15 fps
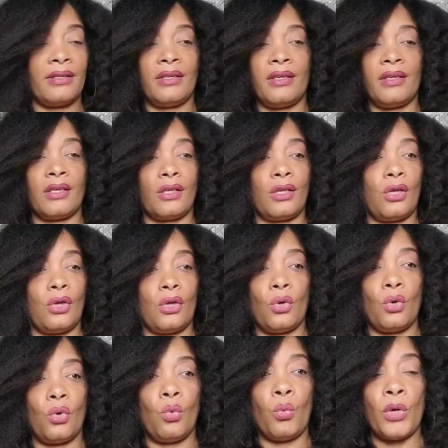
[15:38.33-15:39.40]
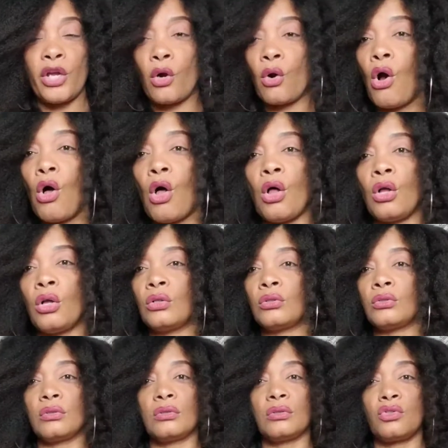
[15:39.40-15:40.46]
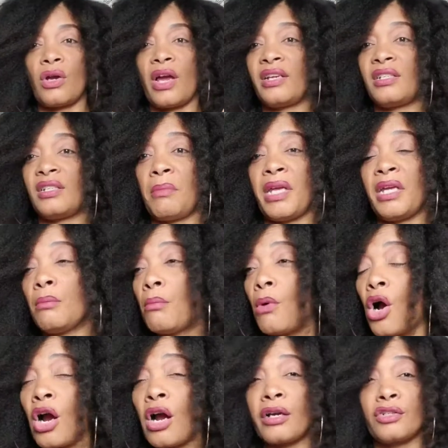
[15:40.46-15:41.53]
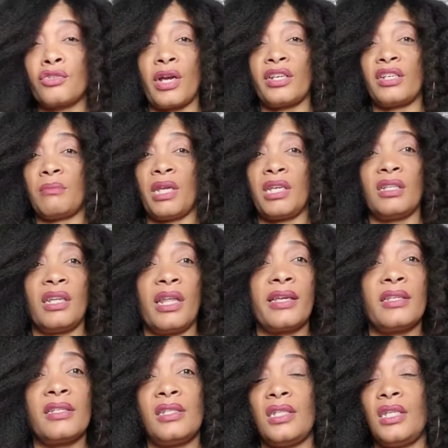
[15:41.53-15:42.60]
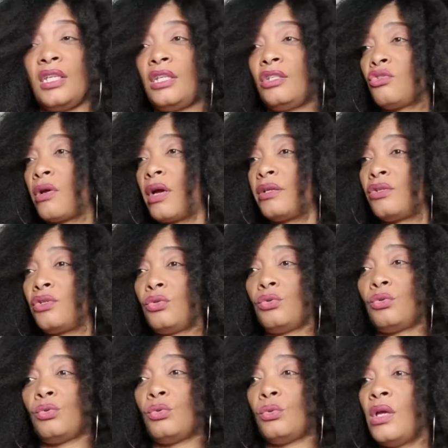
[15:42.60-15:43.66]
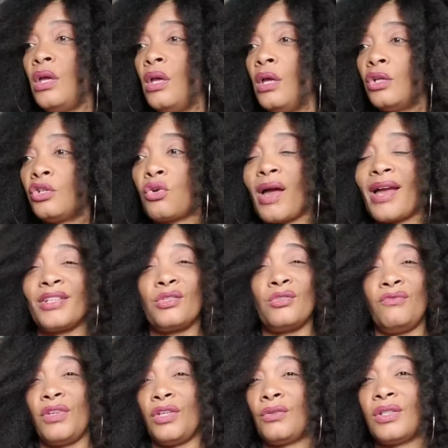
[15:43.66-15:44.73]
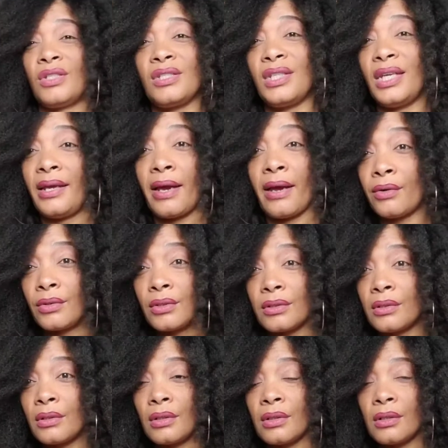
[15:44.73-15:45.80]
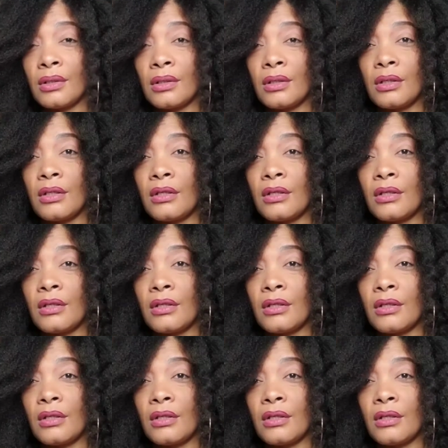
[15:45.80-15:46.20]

and we are all trying to make a mark, trying to make a legacy, trying to figure this thing out.